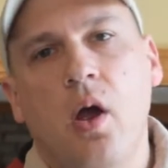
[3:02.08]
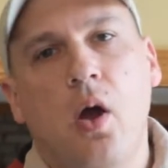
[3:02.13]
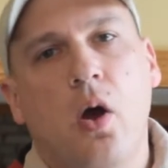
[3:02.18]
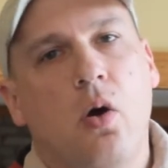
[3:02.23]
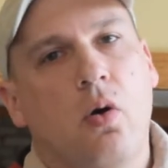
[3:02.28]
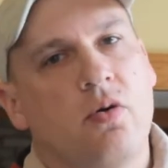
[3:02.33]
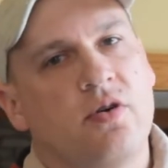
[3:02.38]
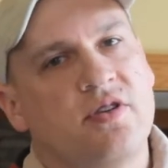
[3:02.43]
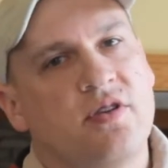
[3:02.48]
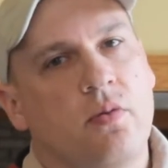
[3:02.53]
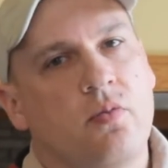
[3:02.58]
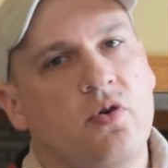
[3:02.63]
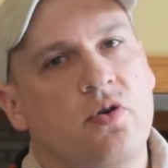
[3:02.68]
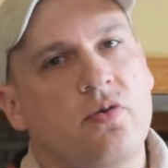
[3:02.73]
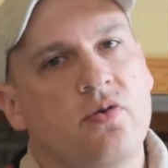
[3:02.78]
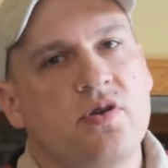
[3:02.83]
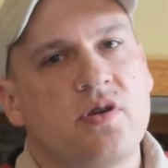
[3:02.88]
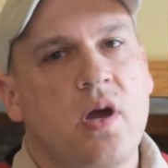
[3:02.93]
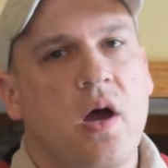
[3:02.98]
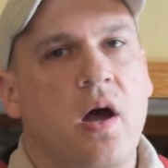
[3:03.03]
or someone
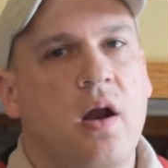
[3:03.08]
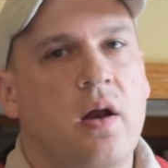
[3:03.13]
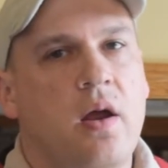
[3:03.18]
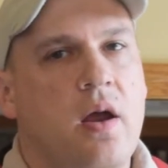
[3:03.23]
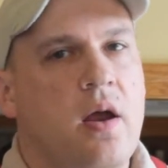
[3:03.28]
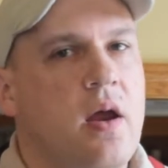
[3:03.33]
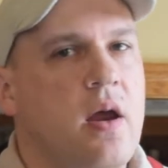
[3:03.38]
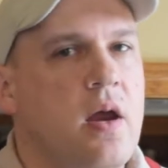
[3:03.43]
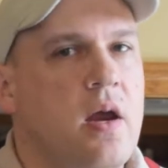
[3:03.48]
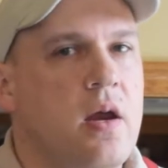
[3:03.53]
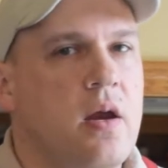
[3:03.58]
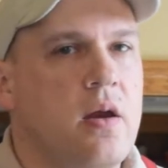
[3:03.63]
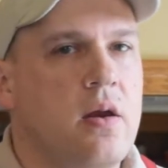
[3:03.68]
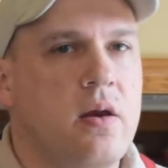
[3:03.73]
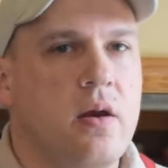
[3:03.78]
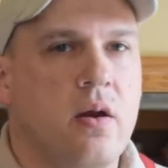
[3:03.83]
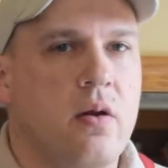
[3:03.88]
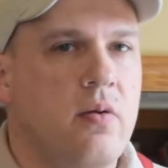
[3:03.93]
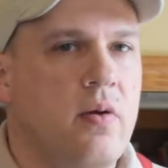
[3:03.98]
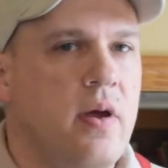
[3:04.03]
who's got
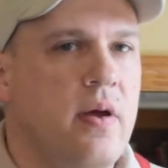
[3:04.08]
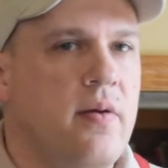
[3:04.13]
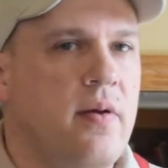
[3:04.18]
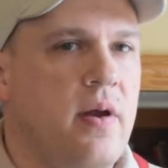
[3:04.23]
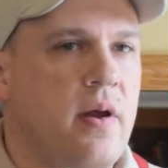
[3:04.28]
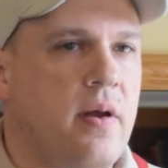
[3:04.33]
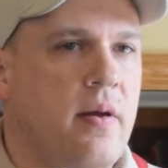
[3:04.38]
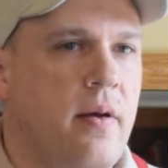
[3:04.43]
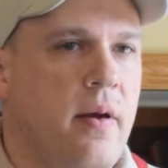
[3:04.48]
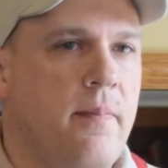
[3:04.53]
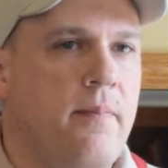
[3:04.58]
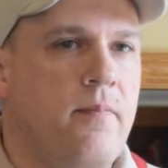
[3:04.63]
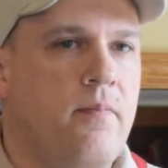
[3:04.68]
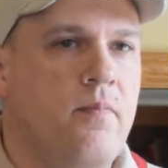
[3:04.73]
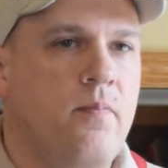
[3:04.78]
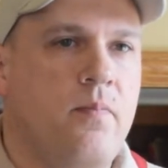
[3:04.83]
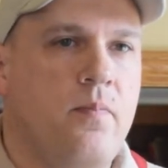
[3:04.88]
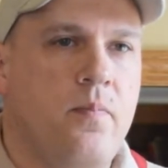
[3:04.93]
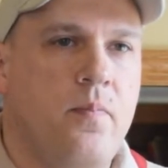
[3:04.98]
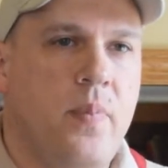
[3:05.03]
a
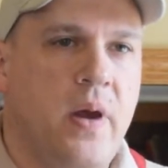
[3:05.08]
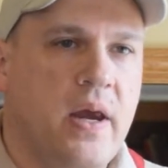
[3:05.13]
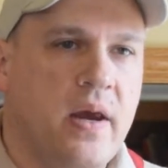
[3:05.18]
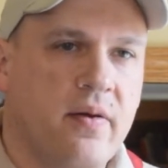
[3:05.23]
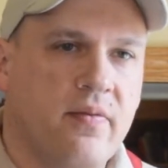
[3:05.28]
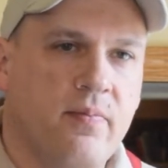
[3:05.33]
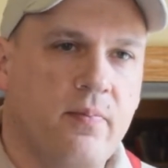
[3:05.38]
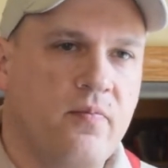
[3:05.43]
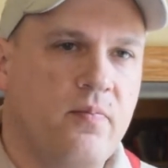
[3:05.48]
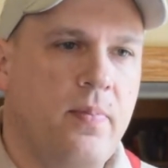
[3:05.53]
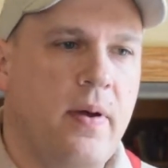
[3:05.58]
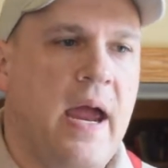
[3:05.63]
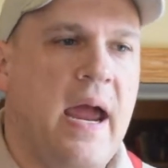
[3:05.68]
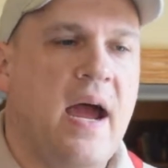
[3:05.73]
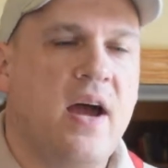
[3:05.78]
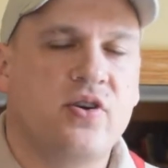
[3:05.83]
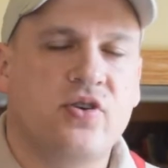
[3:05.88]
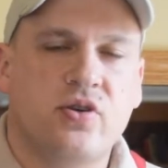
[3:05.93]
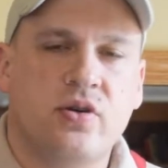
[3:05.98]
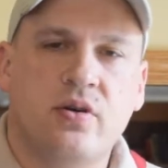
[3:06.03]
big
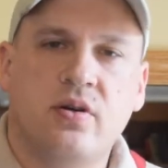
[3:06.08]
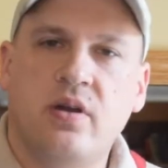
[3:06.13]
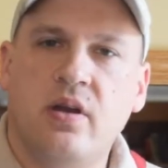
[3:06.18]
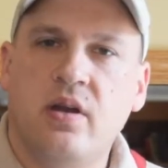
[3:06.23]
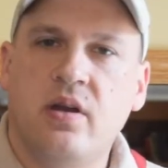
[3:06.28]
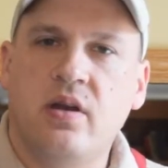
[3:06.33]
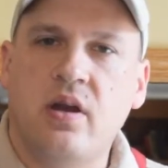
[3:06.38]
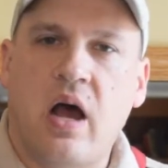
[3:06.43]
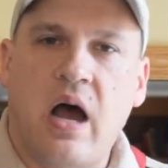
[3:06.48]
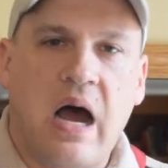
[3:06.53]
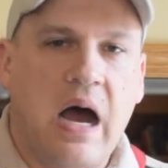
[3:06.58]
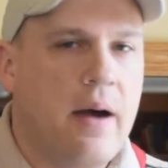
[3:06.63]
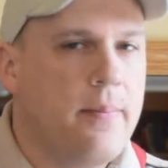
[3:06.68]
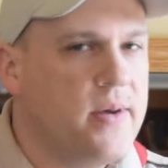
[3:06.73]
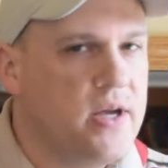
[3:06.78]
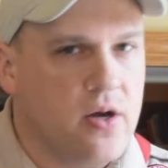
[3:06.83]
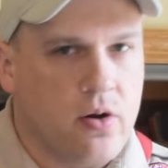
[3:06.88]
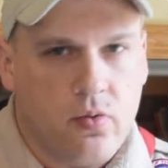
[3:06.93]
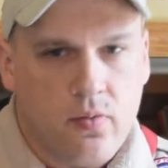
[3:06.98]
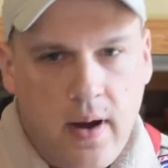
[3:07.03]
passion and
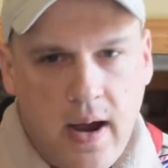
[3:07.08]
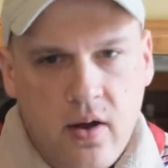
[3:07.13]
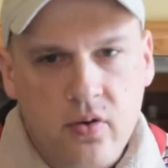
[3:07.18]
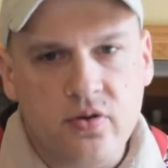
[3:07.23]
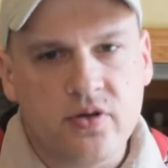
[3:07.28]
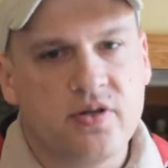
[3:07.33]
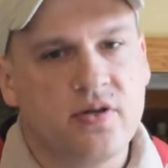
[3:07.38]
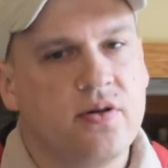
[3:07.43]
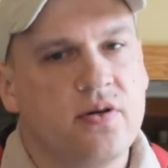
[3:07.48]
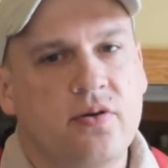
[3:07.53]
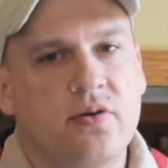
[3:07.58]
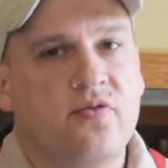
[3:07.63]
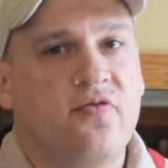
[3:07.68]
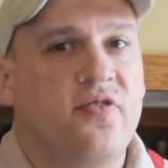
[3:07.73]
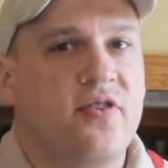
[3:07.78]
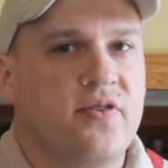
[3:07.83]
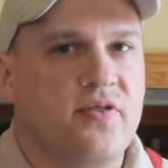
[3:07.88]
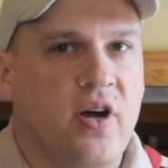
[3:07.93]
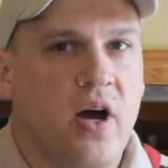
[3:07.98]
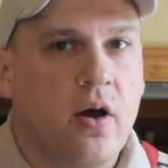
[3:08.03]
hobby around
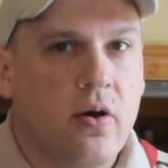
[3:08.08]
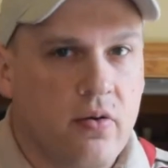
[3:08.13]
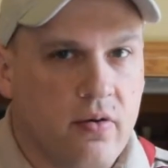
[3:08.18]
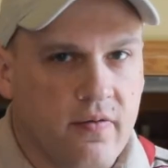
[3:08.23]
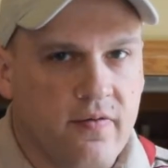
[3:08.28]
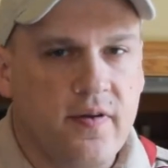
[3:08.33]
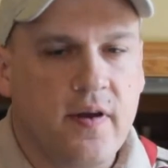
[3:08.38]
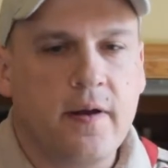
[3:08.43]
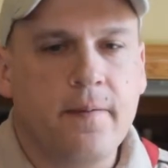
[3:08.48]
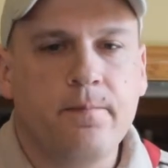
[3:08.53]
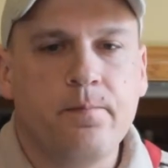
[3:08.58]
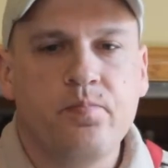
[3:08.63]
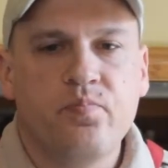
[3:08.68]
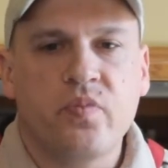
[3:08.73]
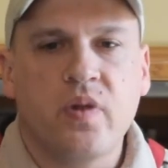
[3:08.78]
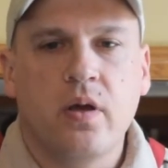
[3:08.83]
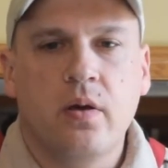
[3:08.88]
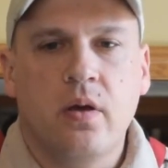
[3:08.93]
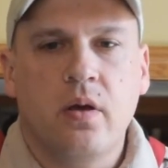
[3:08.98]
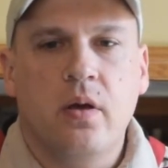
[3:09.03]
photography.
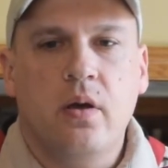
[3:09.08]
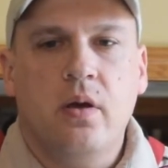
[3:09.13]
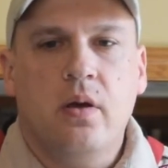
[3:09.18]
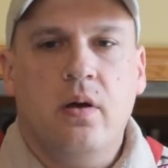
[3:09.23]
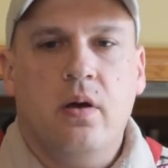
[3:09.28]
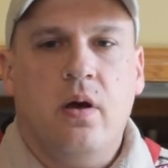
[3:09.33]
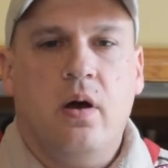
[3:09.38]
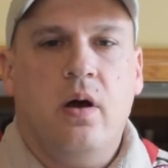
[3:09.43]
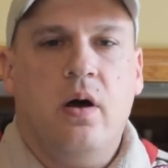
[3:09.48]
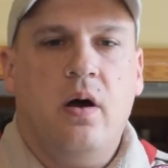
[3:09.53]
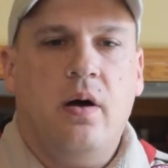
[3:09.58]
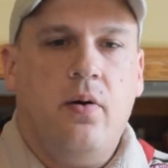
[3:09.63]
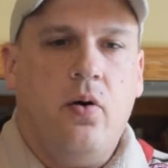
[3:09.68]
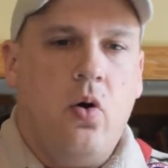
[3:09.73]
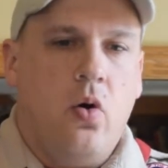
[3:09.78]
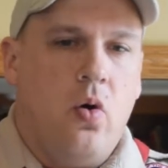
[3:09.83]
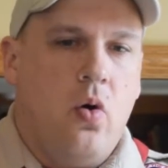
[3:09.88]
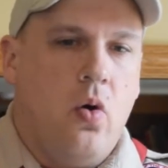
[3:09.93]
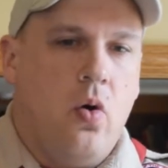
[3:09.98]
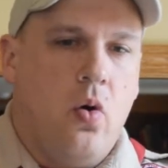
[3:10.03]

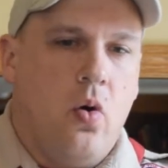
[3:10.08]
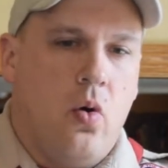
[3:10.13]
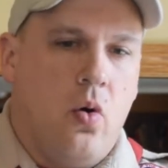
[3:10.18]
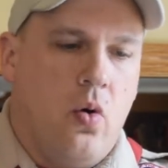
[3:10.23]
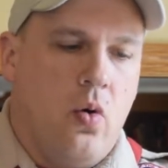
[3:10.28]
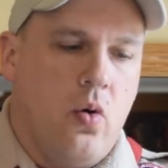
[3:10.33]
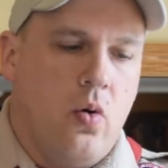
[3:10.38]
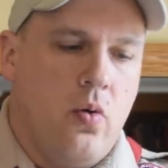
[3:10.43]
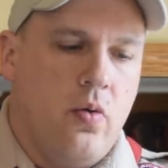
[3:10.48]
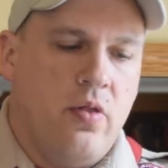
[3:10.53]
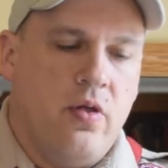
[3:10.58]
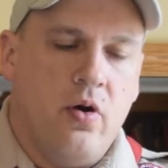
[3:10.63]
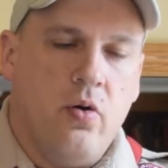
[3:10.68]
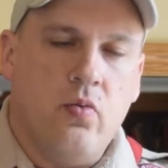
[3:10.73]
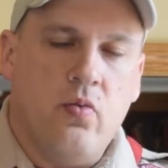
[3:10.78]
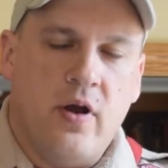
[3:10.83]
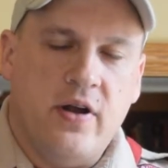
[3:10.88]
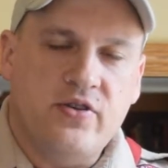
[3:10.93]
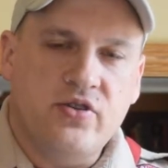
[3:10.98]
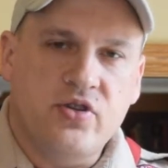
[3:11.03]
They're
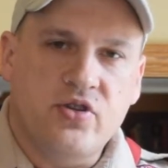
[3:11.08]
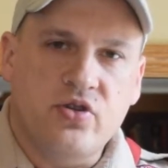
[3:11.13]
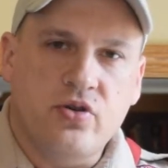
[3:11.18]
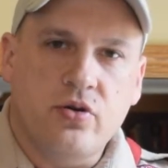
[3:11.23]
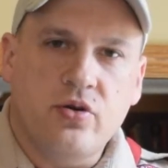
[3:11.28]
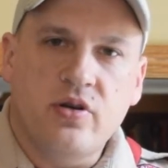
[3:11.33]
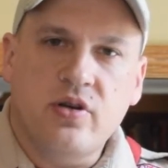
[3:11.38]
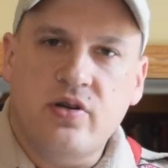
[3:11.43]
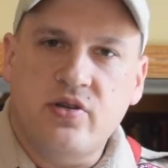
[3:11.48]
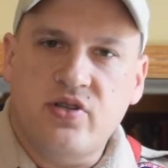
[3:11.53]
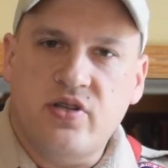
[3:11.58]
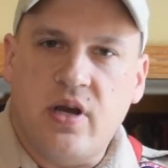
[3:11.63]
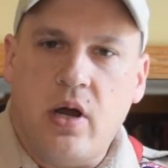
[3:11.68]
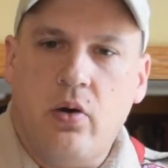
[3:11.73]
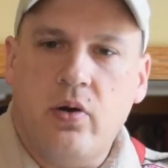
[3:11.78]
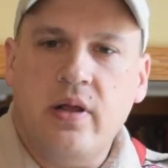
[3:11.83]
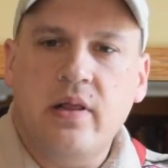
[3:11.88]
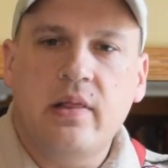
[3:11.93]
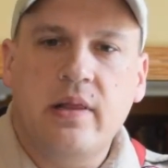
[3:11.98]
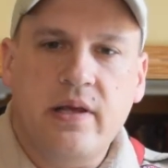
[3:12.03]
registered
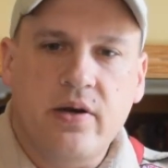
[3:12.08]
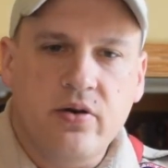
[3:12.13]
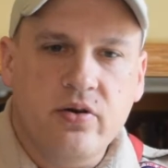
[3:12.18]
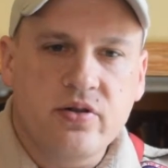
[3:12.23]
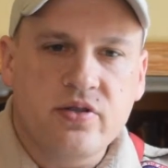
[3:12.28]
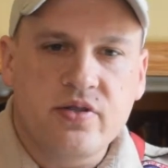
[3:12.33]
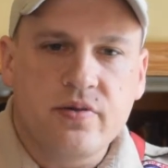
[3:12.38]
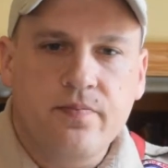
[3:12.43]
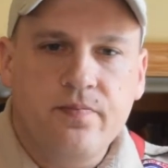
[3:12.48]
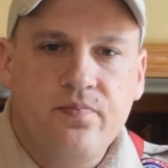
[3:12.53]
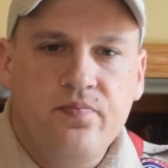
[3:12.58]
scouting leaders,